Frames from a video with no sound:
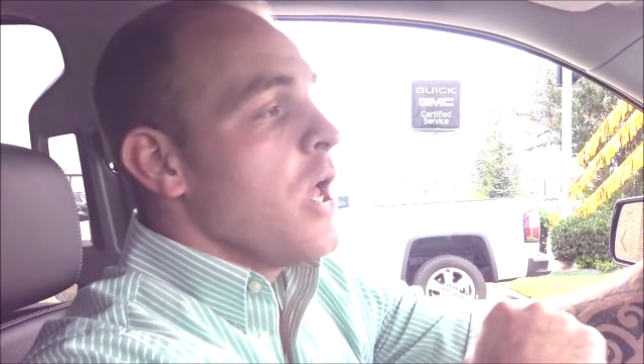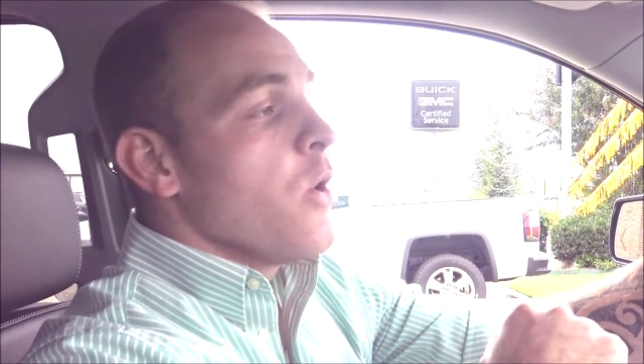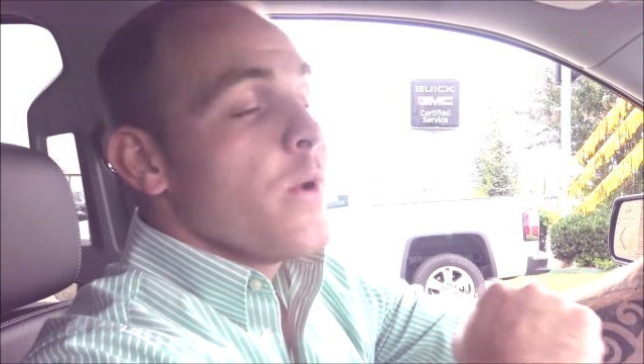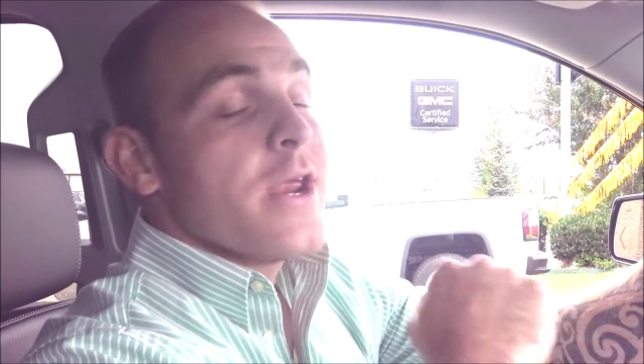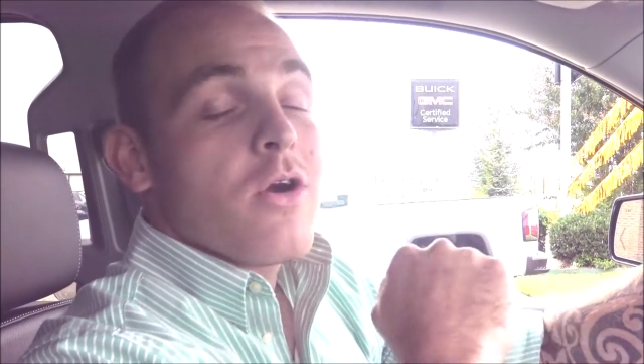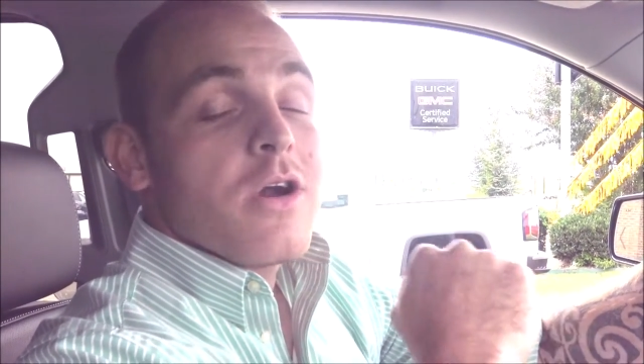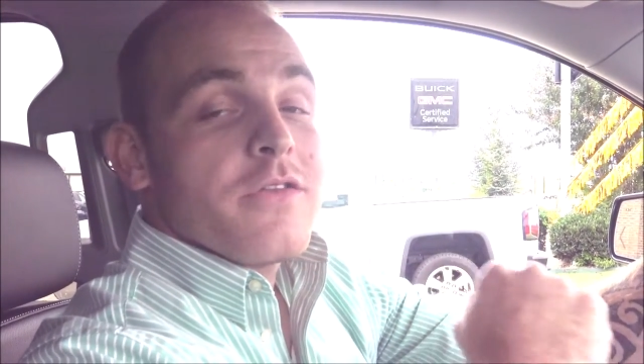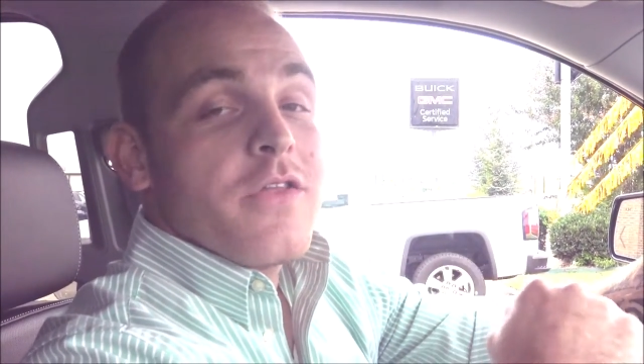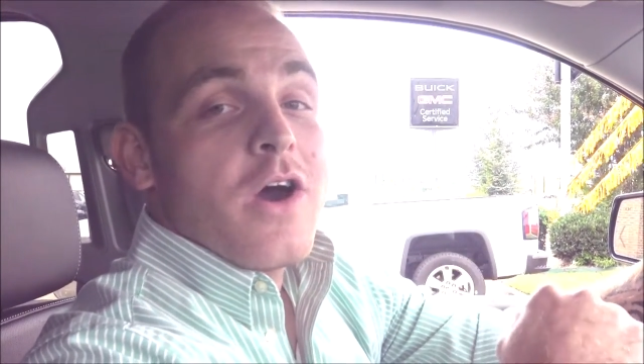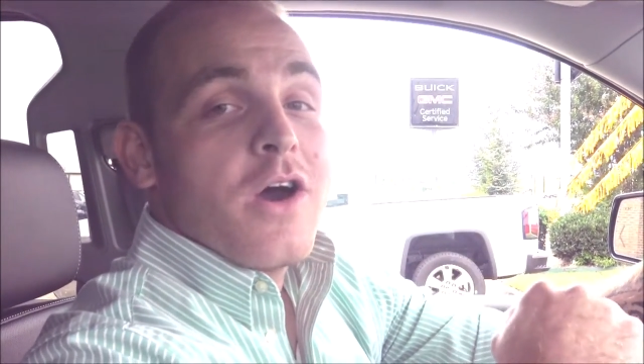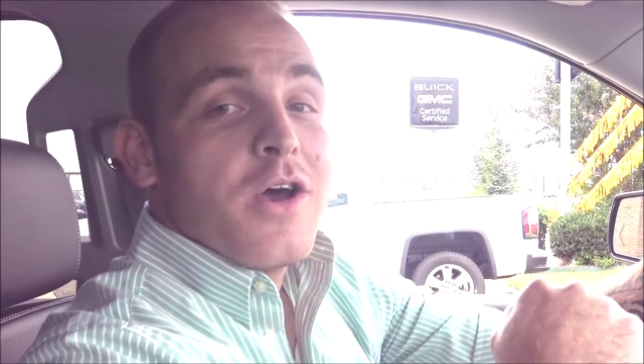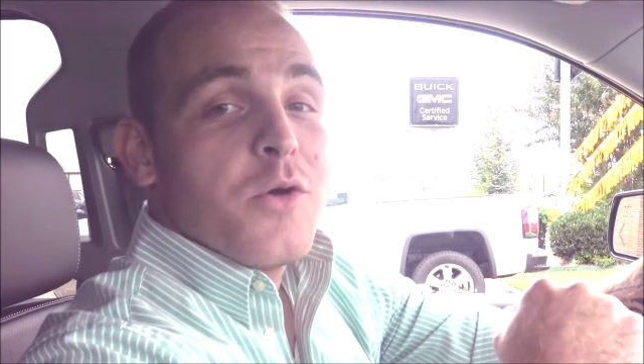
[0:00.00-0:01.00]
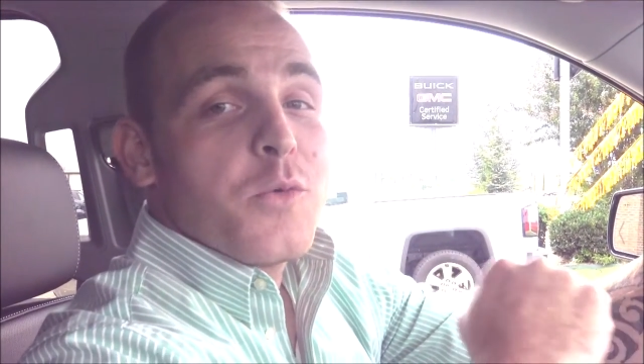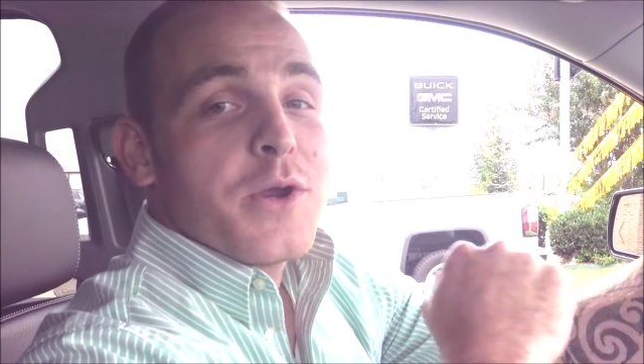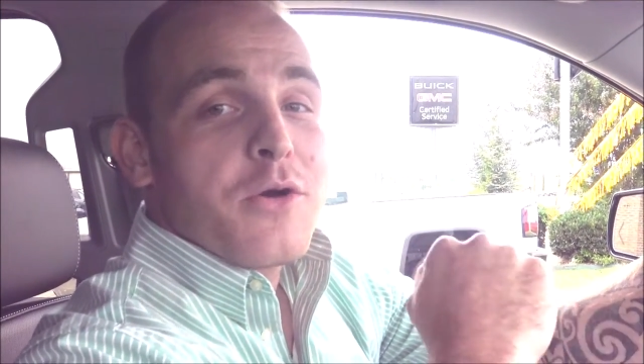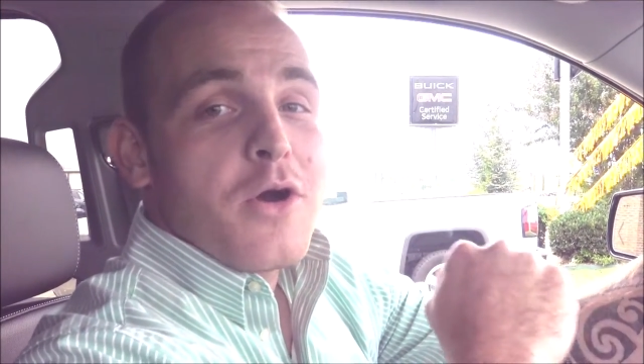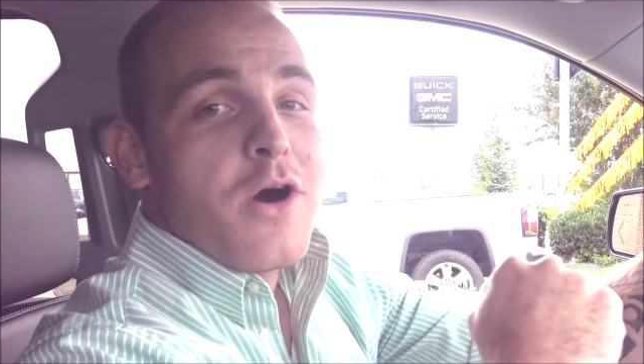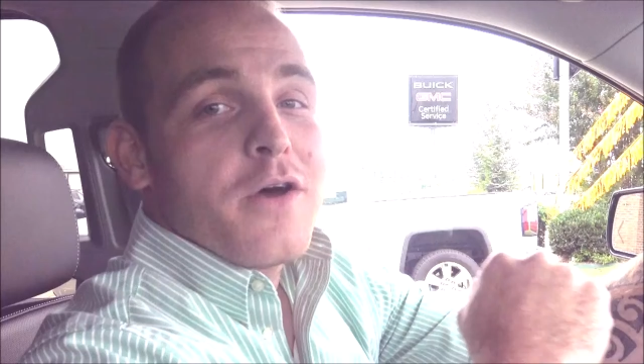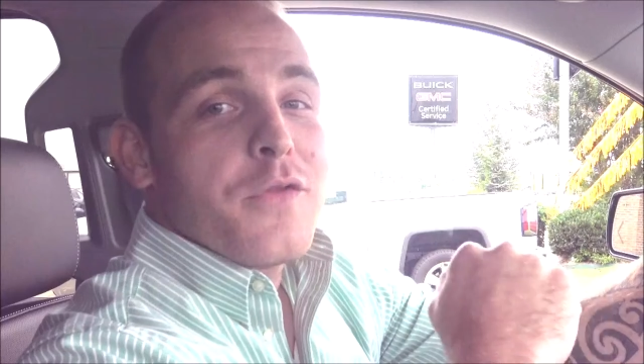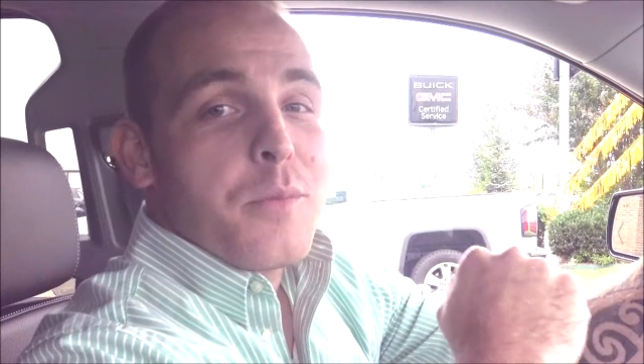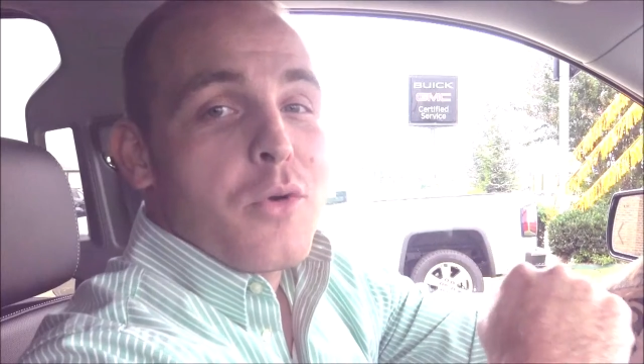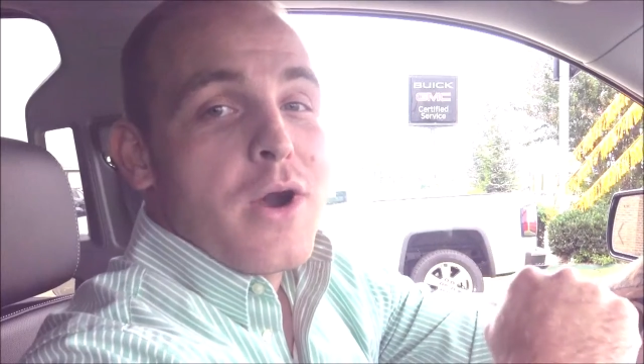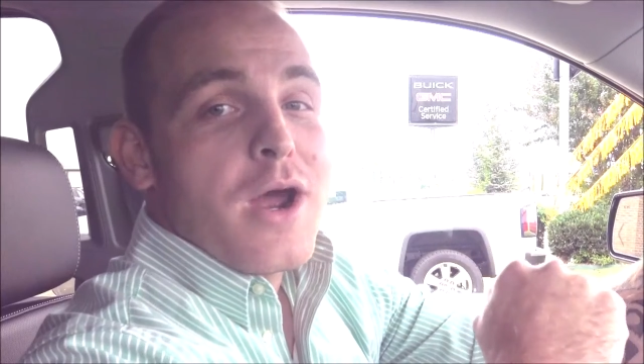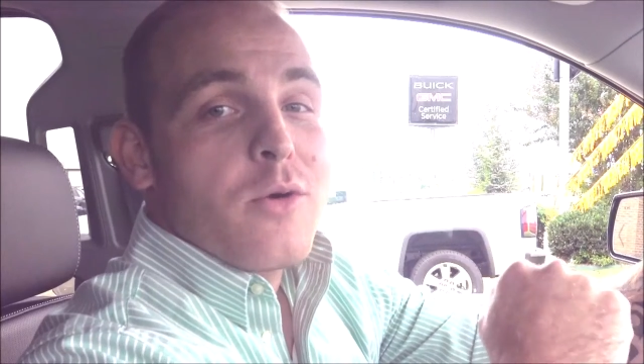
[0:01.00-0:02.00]
We are on the hunt. We are on the
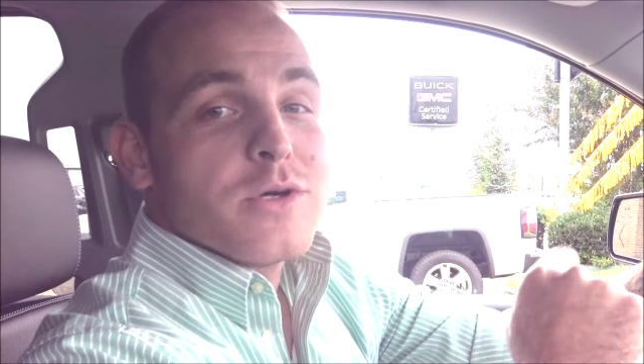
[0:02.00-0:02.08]
prowl.